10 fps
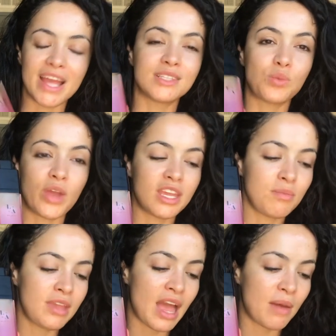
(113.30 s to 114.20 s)
It's Wake
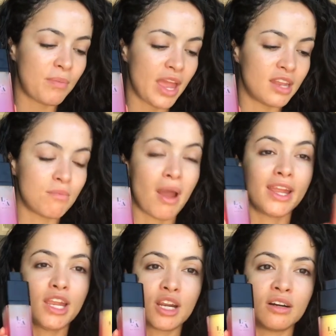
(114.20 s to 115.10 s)
Me Up and
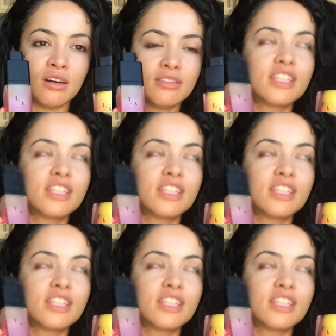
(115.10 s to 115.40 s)
My Hero.